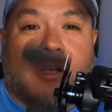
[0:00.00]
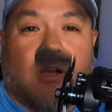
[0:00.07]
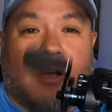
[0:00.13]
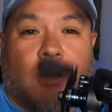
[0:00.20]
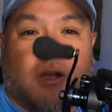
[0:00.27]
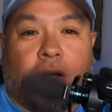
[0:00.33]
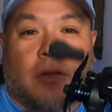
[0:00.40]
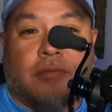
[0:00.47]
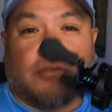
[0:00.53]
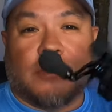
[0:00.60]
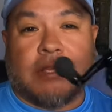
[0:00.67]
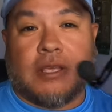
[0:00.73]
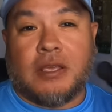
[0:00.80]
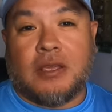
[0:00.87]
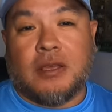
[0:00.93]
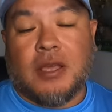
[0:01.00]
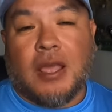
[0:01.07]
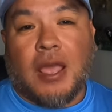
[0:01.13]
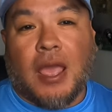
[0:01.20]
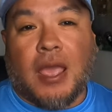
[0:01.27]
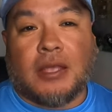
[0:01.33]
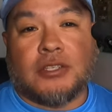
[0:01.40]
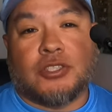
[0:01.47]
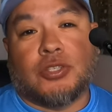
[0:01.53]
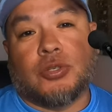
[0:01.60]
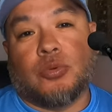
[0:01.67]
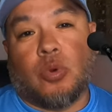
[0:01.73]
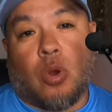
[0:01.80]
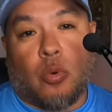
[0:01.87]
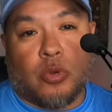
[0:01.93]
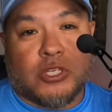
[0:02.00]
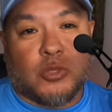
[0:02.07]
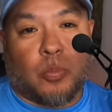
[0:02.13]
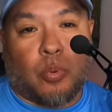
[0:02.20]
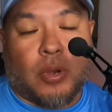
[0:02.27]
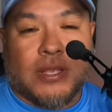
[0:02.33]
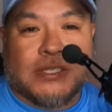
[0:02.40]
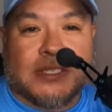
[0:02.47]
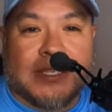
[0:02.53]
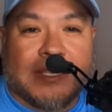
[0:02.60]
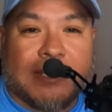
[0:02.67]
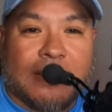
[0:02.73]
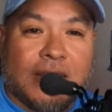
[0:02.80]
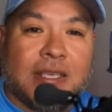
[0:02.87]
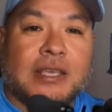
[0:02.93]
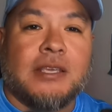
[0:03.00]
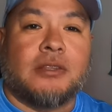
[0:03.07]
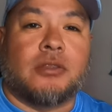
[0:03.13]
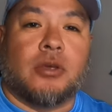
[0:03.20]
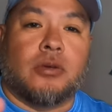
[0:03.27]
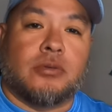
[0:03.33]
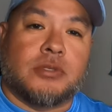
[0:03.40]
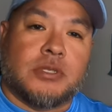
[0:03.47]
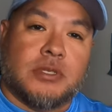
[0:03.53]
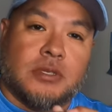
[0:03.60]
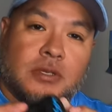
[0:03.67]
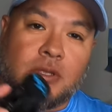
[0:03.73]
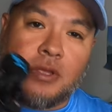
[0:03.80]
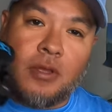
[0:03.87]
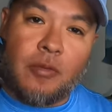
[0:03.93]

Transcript: of the H twenty Xpress Ethos